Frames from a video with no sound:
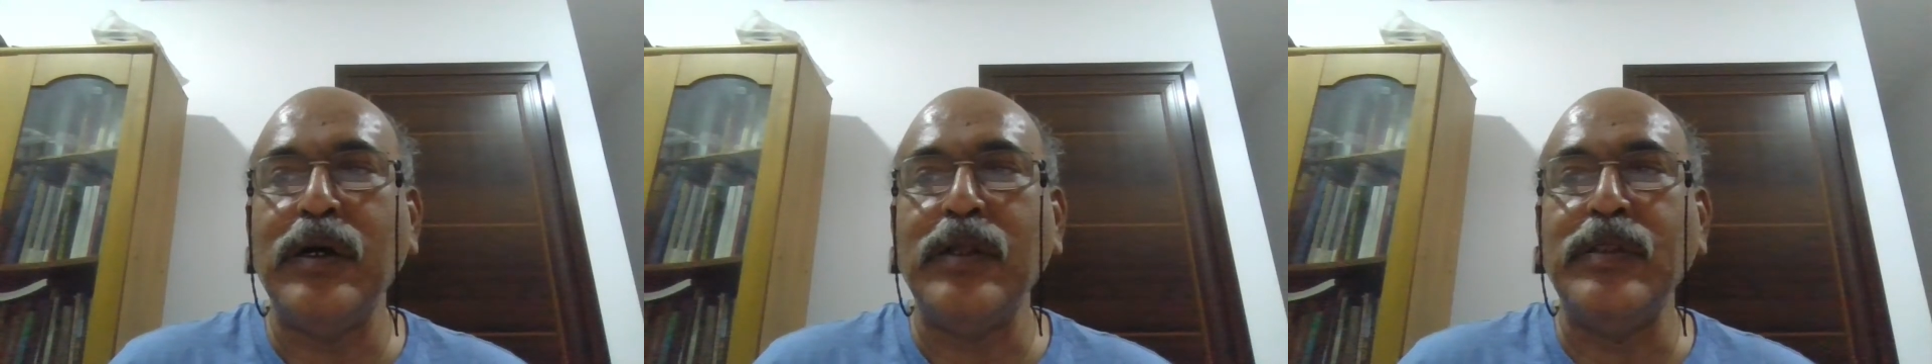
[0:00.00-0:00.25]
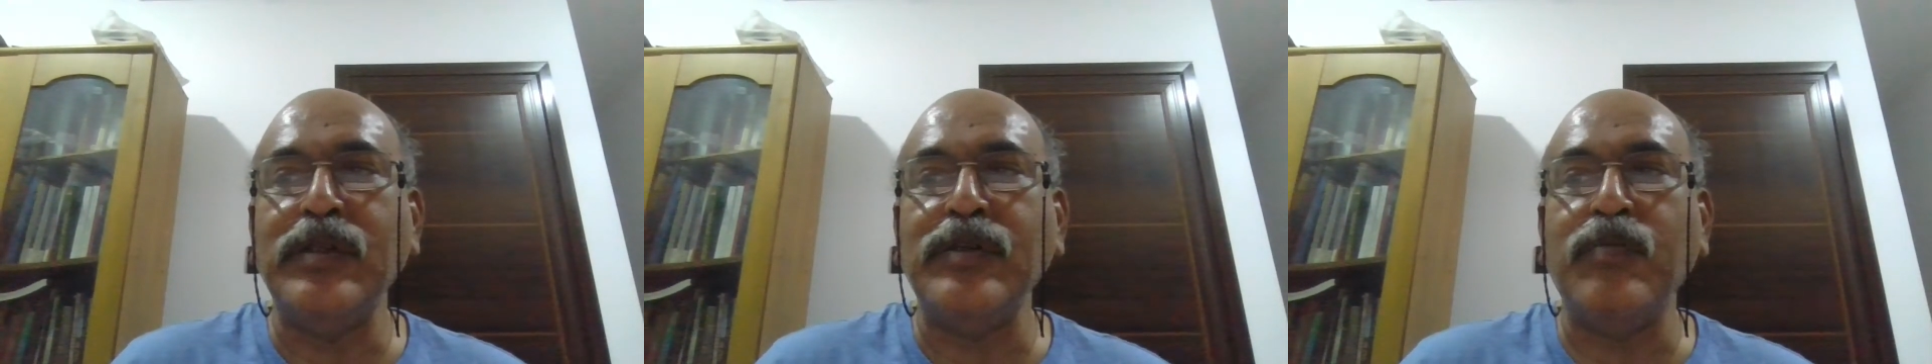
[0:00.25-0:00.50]

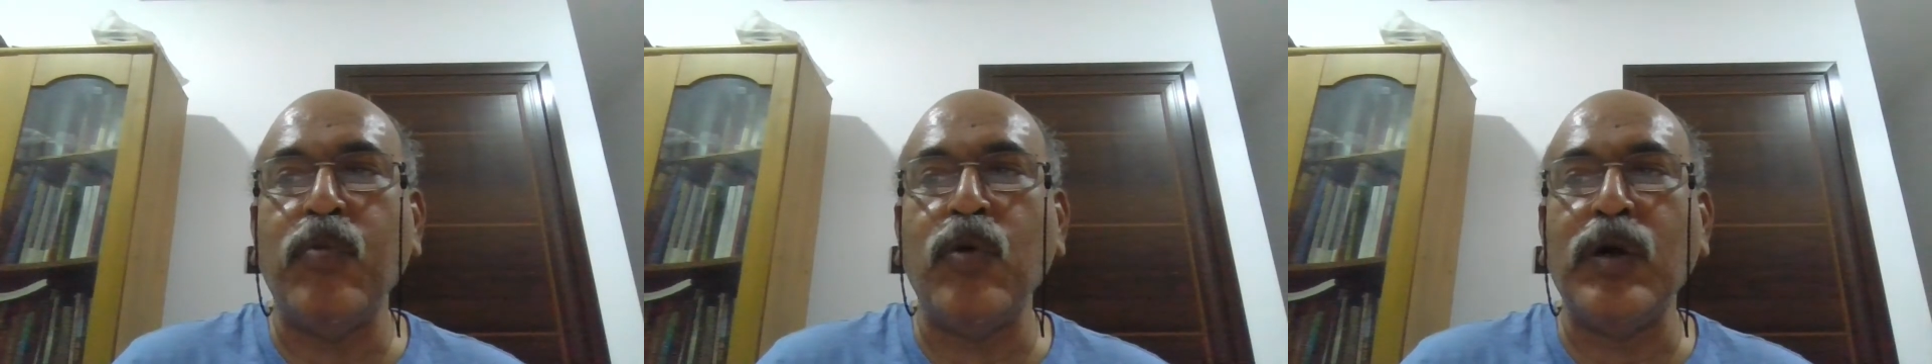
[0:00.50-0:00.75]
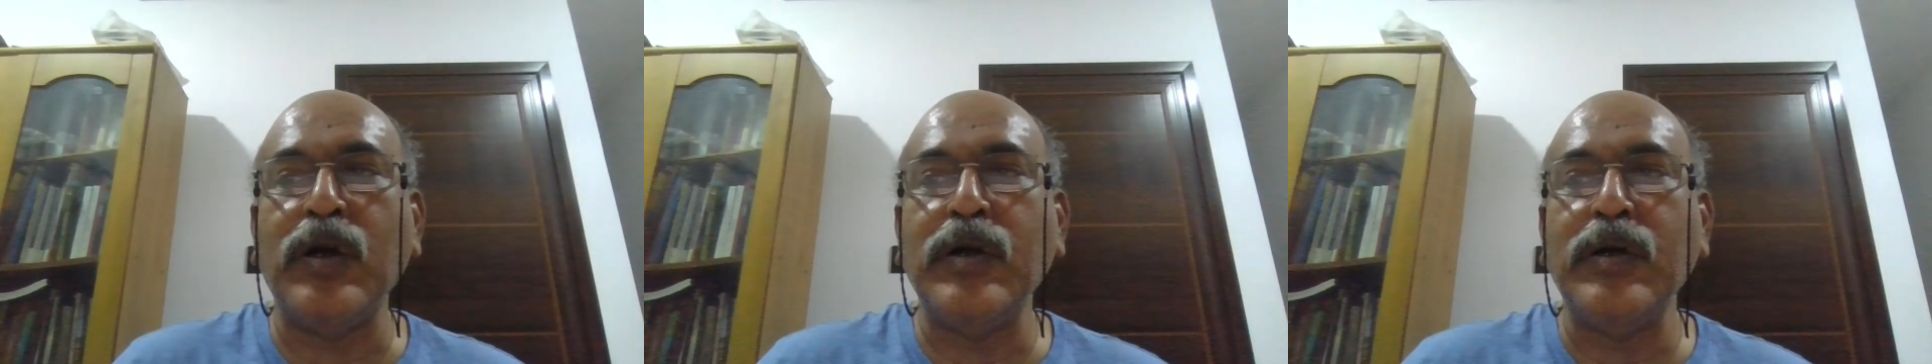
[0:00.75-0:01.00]
this book
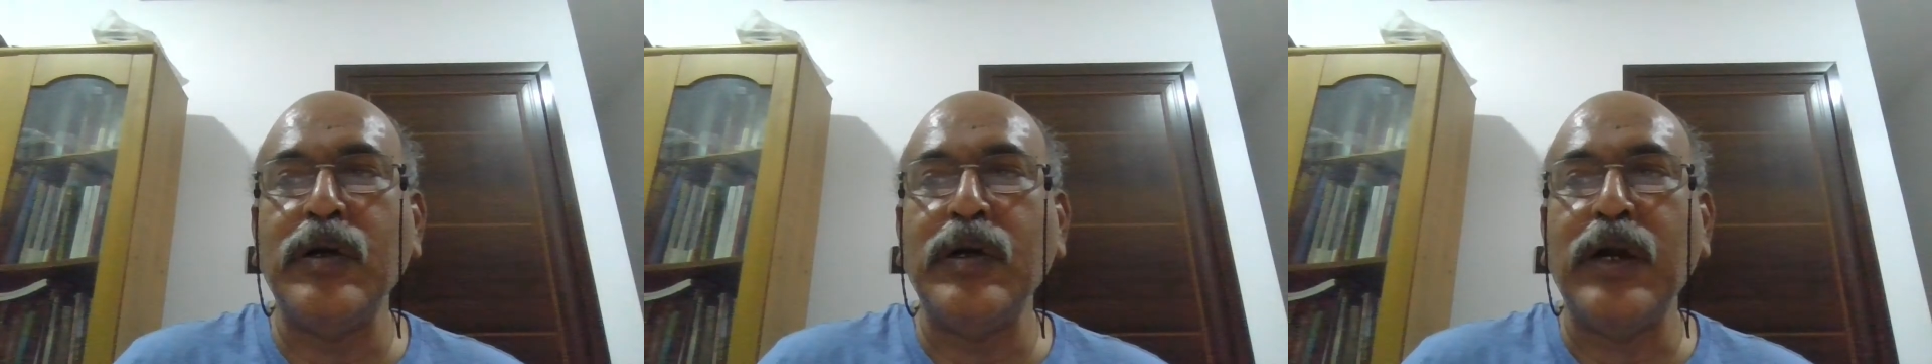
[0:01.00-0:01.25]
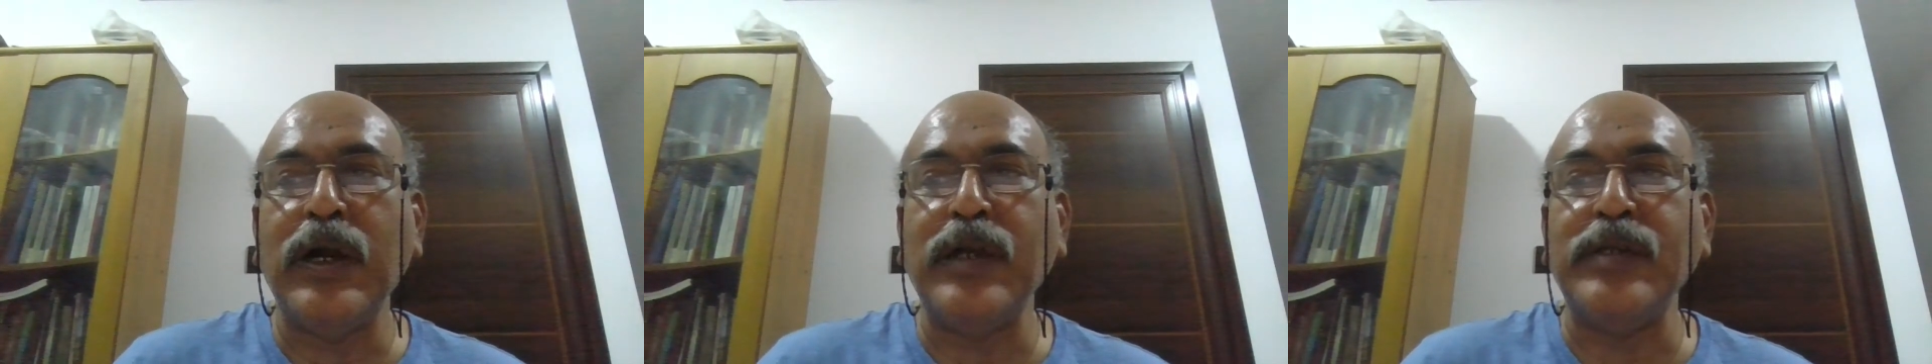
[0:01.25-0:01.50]

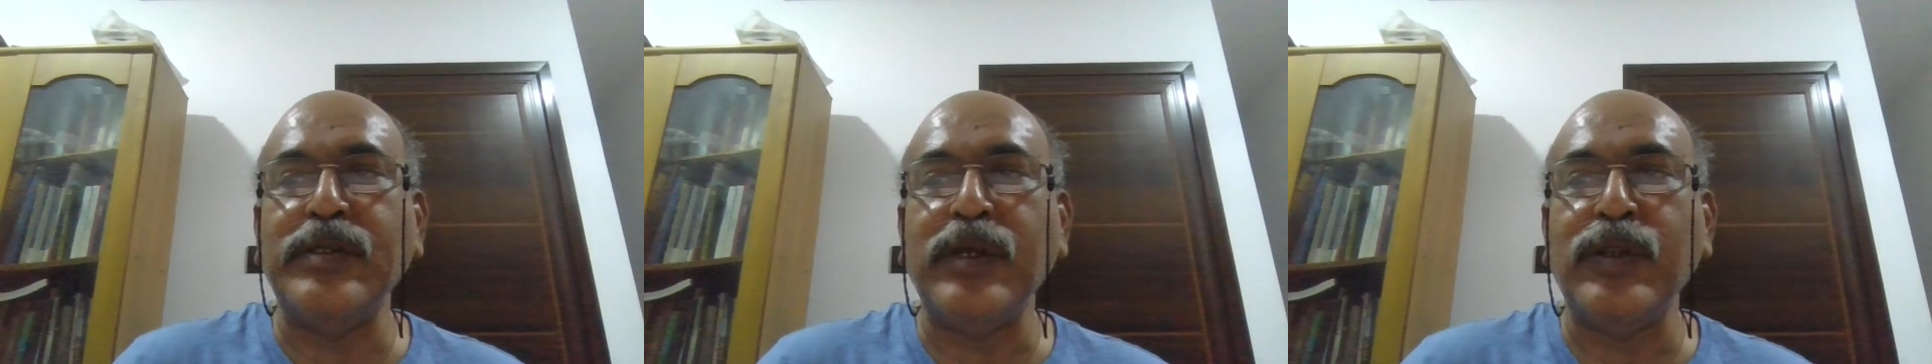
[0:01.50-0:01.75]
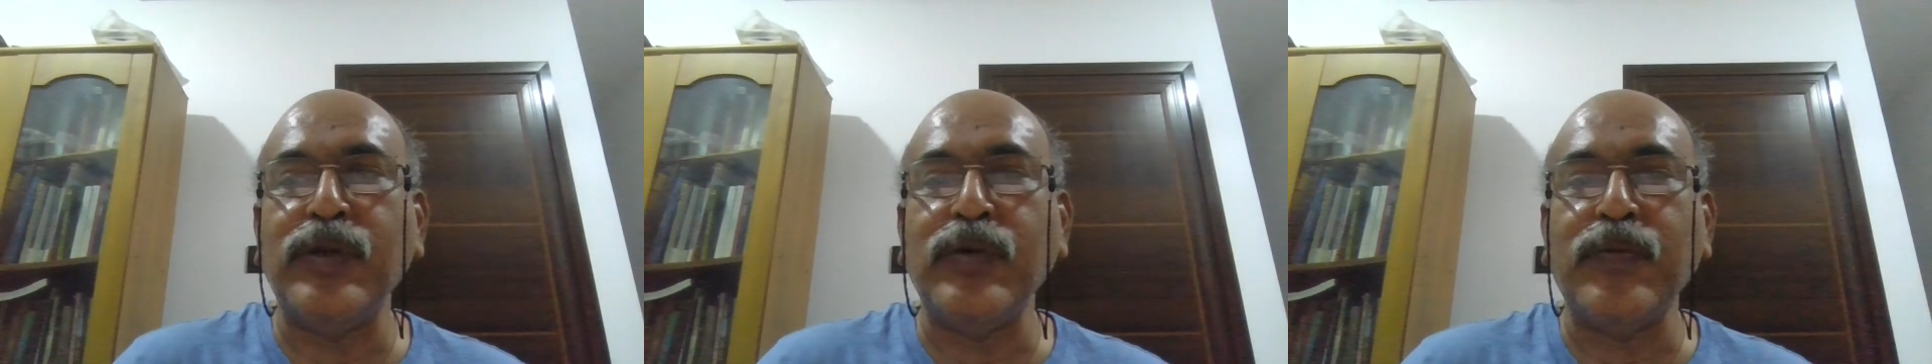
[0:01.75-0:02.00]
I sent
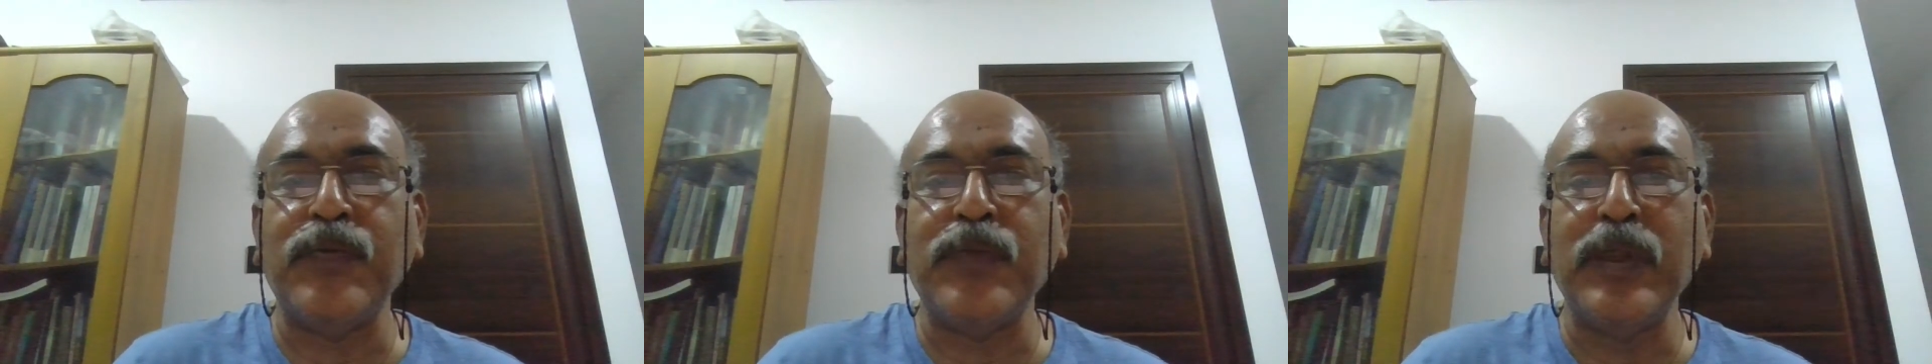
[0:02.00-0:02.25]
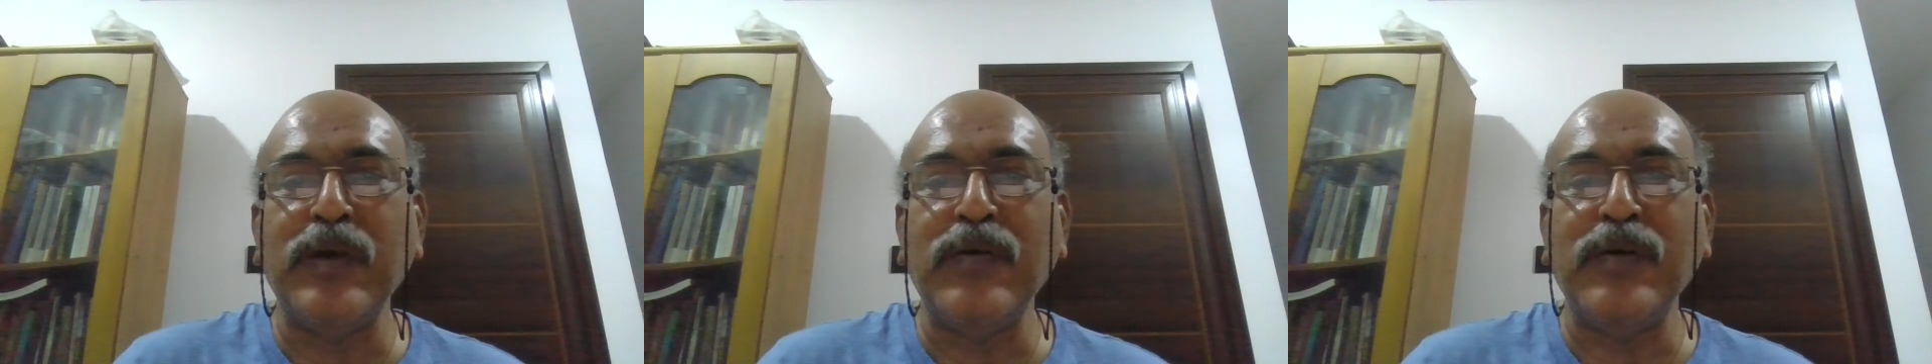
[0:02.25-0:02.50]
you,
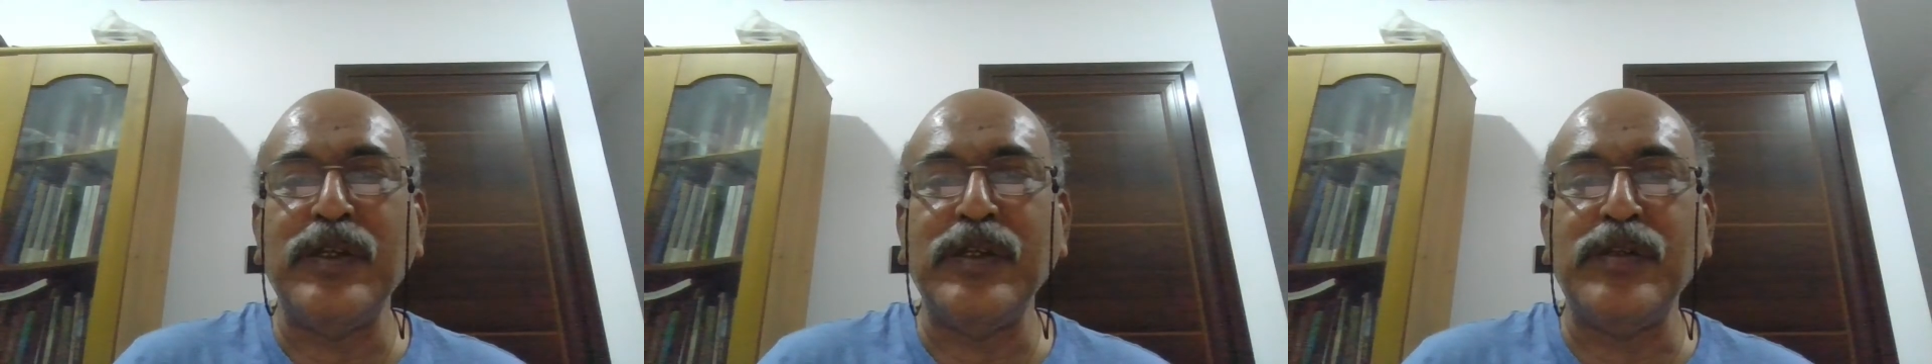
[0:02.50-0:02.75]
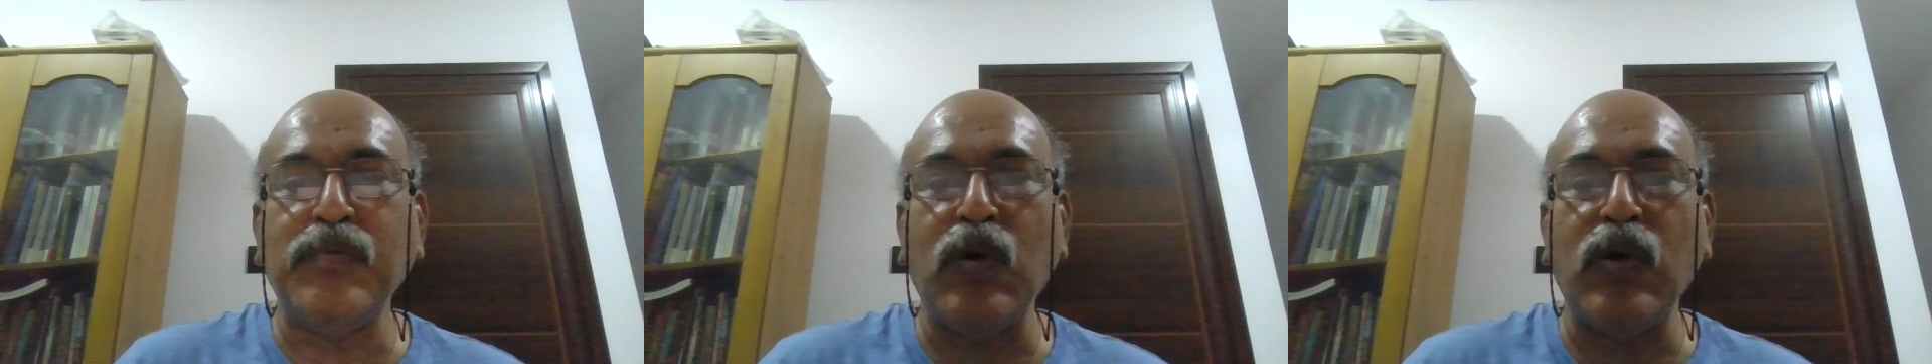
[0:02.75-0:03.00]
very
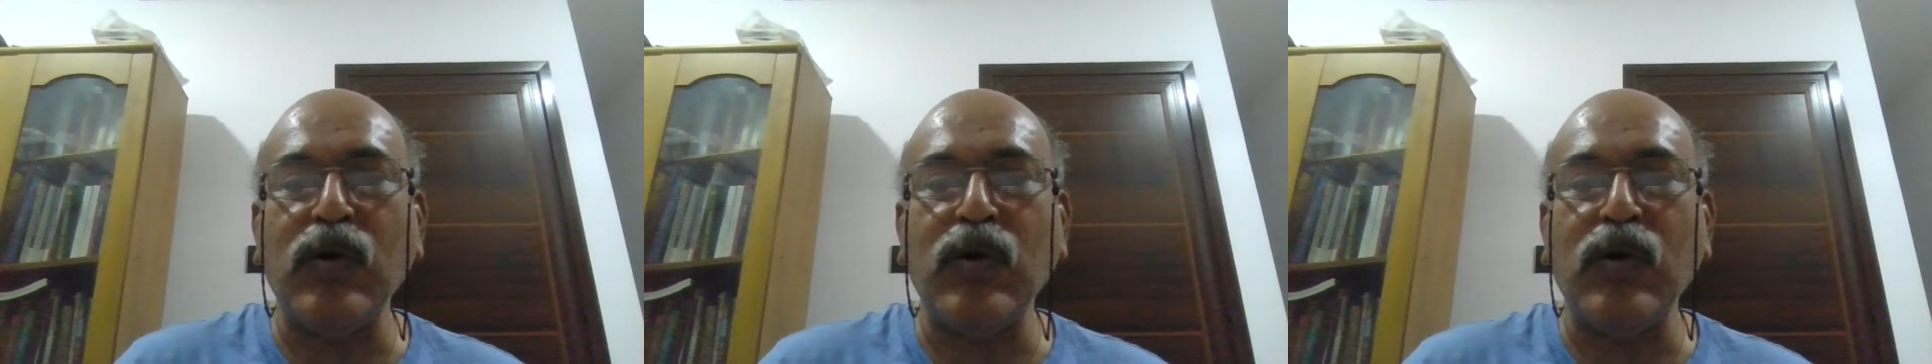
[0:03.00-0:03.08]
small,